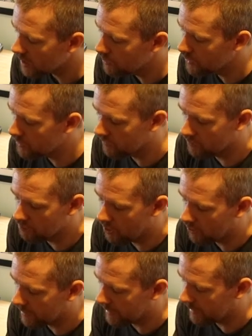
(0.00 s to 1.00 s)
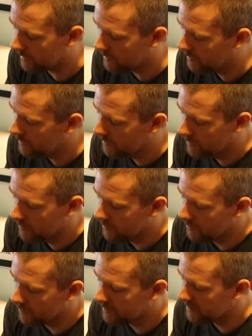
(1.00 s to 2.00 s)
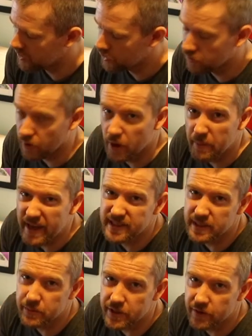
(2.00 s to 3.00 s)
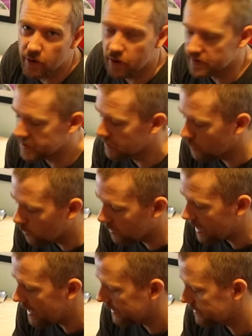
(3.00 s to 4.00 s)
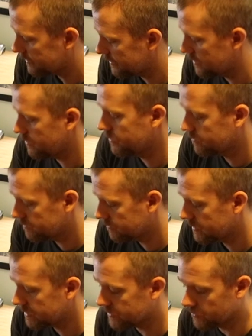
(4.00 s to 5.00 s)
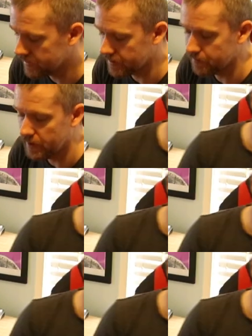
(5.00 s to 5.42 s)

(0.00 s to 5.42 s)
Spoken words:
beautiful bokeh, can shoot amazing B-rolls in low light, so that's awesome.